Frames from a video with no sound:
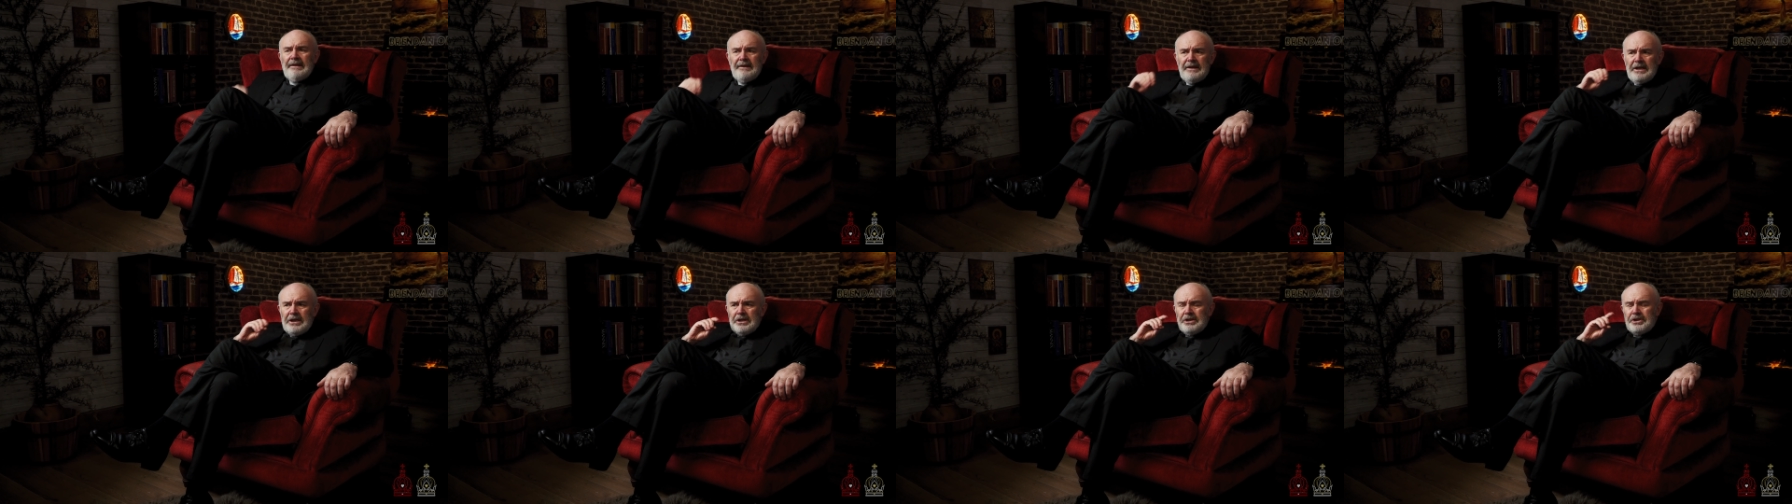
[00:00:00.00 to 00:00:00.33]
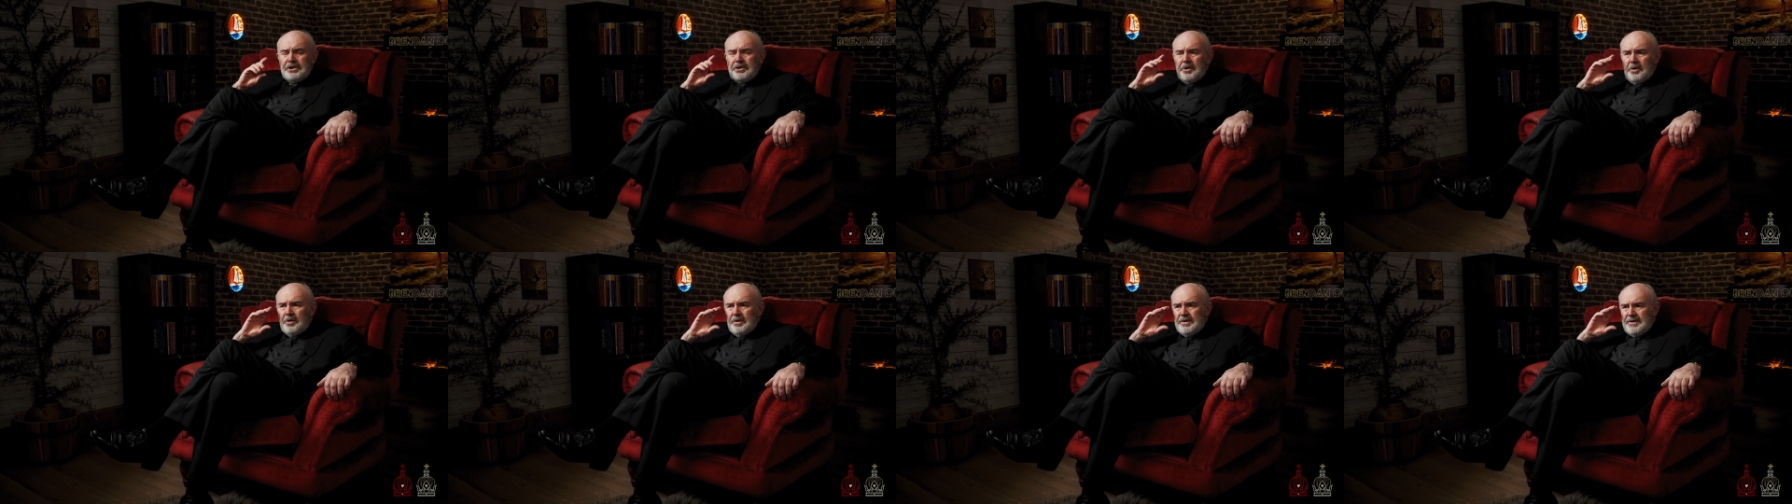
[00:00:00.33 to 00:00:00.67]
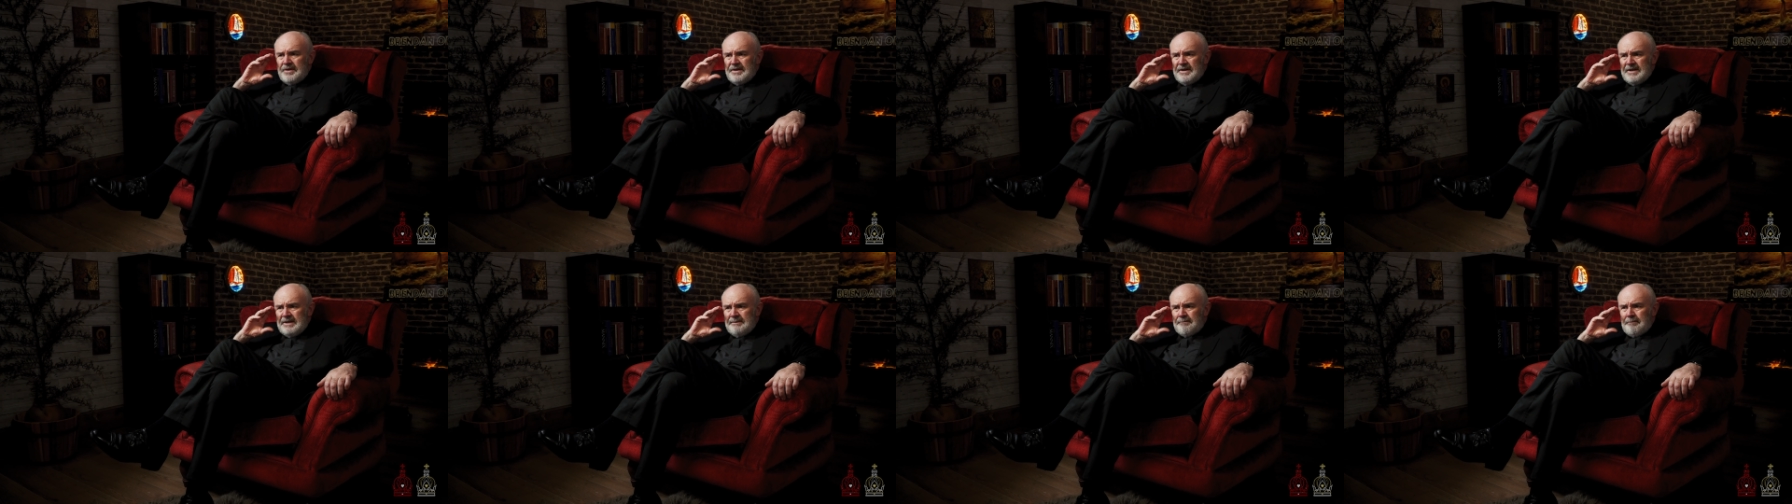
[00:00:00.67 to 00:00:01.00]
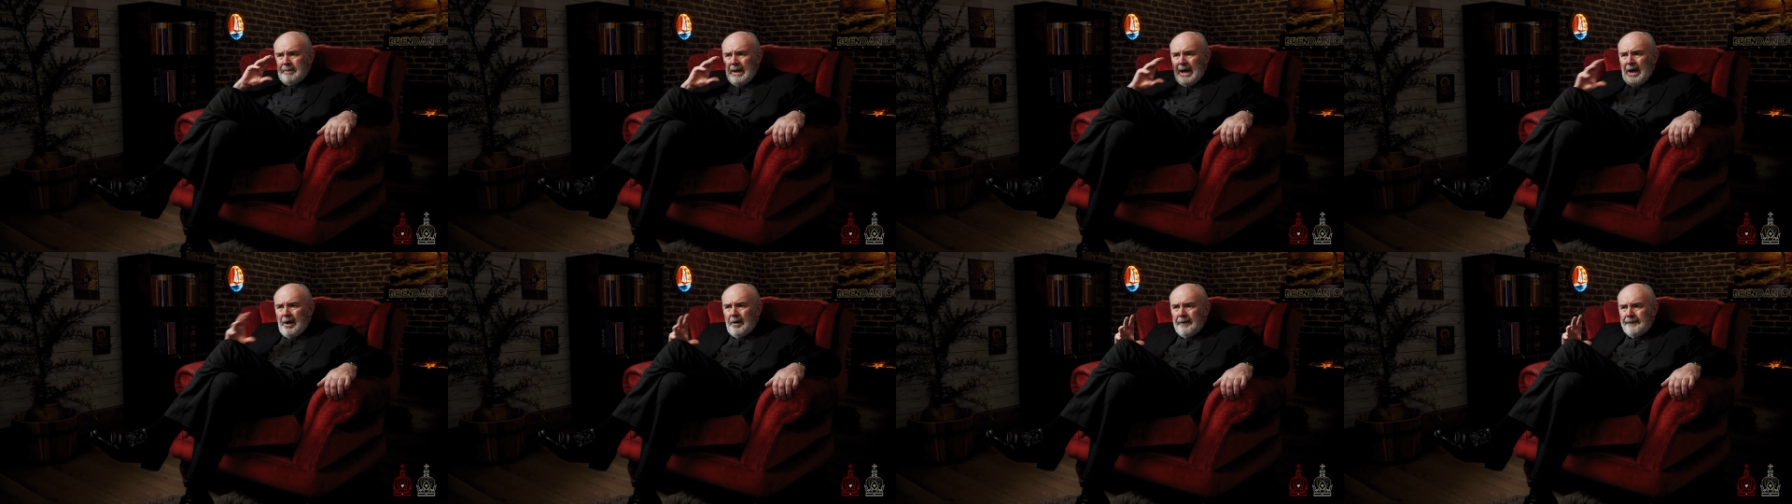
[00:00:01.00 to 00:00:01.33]
the assurance is
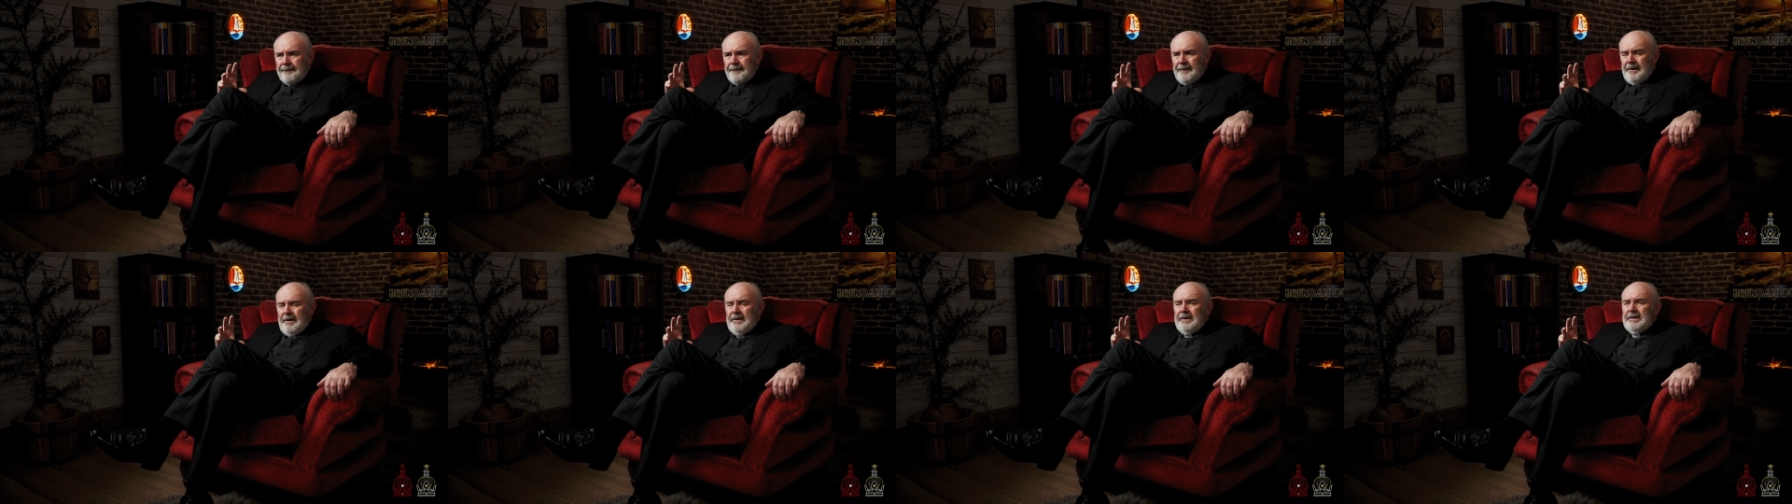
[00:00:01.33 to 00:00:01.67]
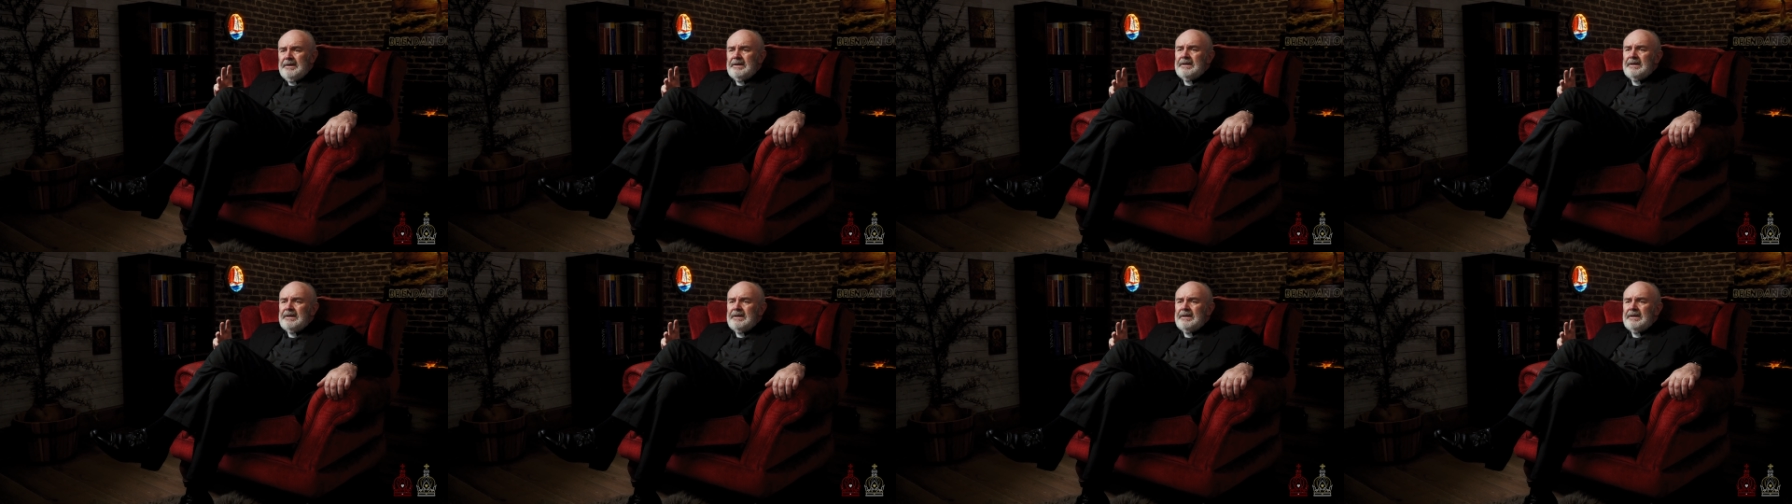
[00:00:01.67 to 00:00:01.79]
powerful,